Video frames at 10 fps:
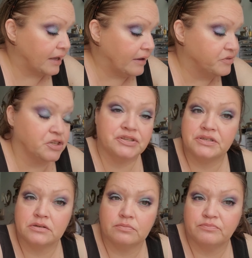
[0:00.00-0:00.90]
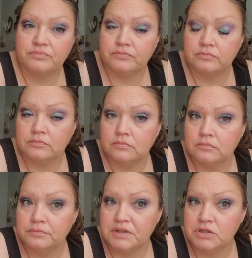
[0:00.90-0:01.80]
I've just
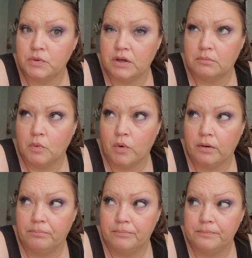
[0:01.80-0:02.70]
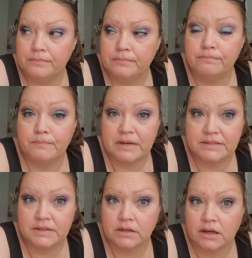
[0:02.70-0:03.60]
been doing more
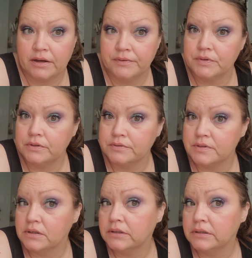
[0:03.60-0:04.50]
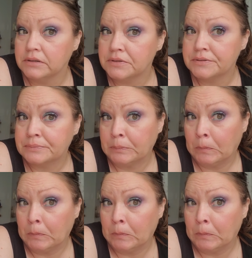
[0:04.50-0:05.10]
basic eye looks, I guess.